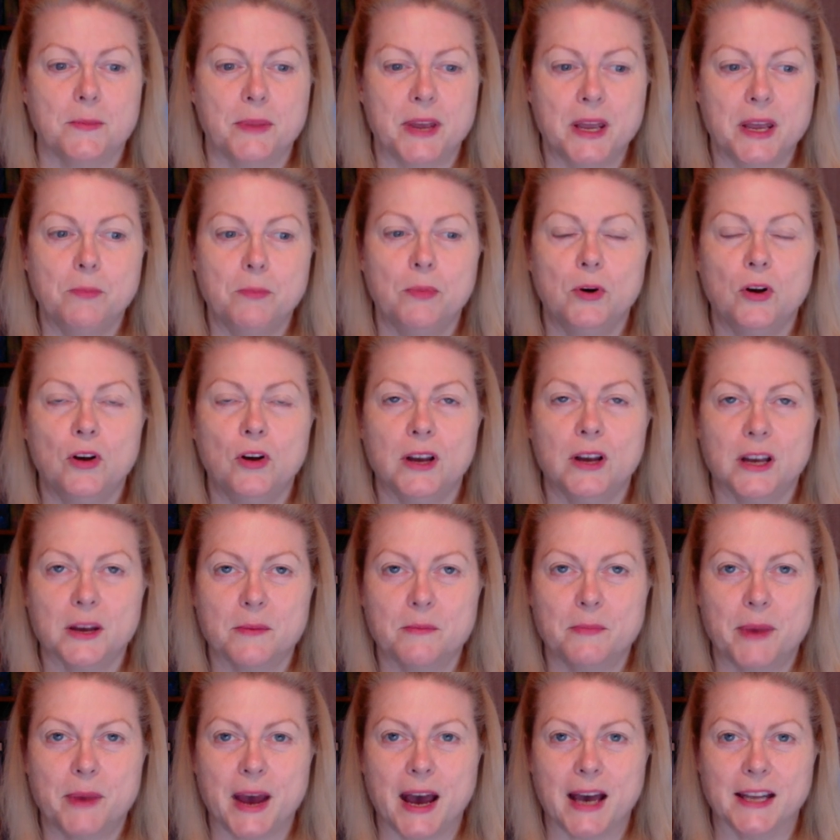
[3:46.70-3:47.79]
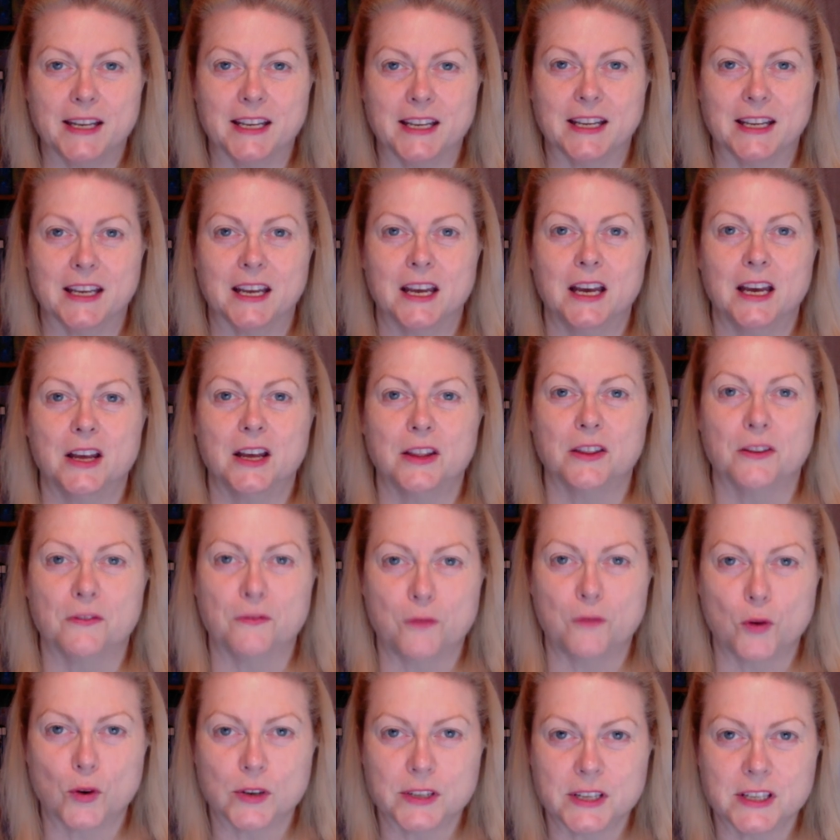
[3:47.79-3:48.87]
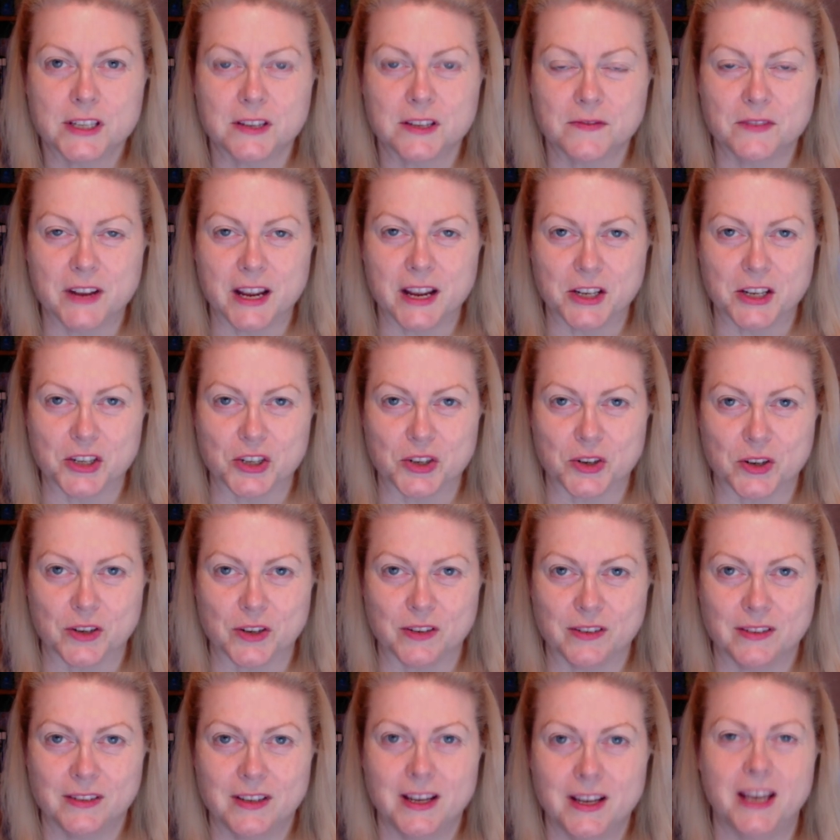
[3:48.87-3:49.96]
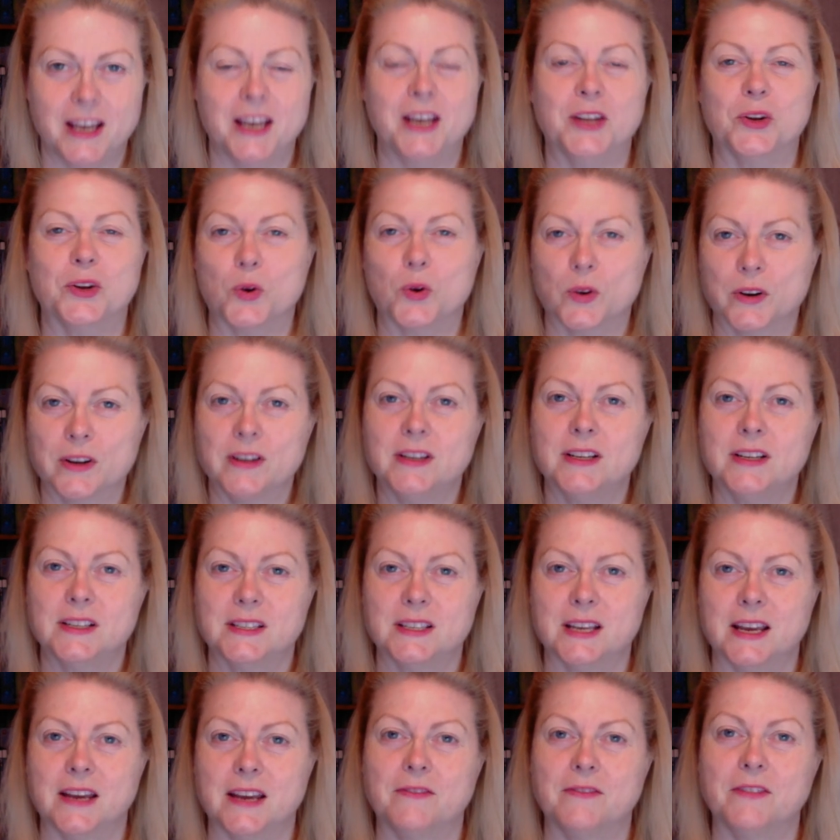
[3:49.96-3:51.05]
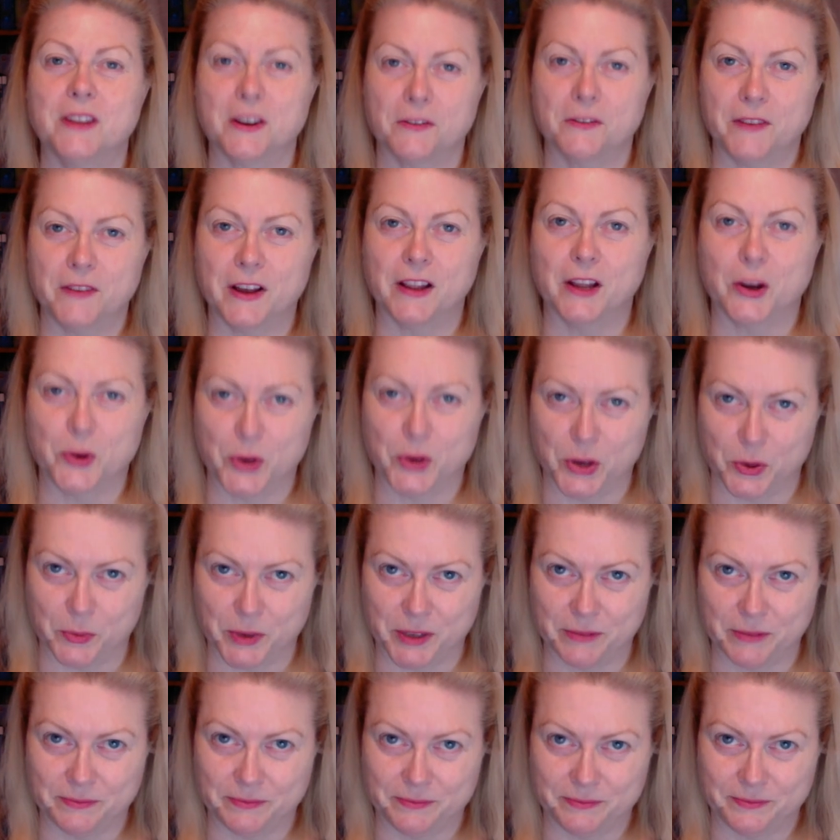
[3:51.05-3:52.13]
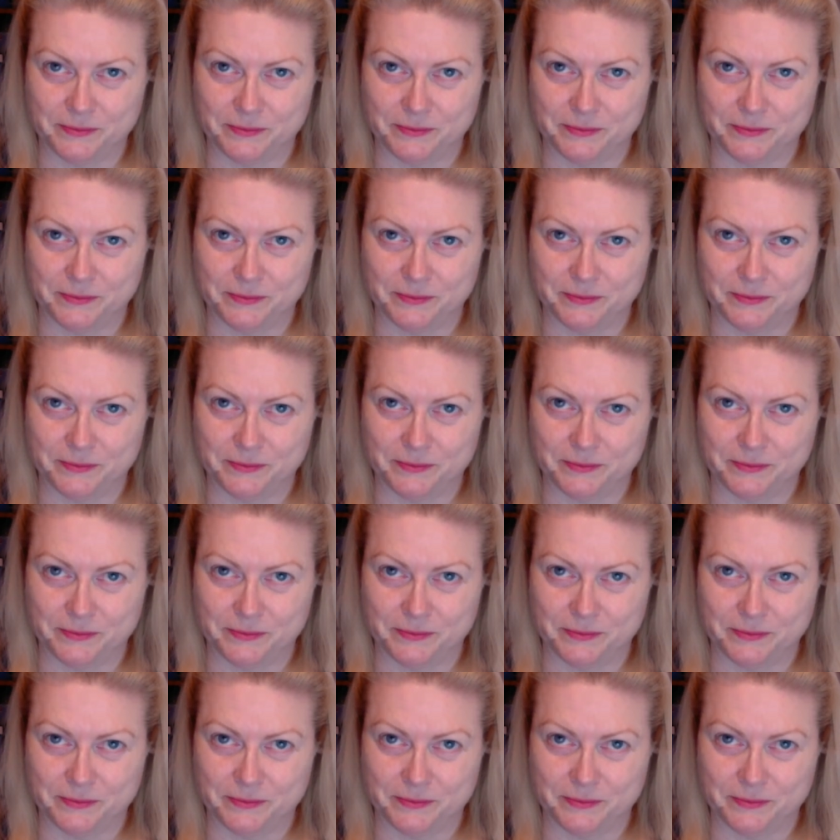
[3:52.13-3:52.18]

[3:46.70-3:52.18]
people combating the forces of nature in order to save their fellow human.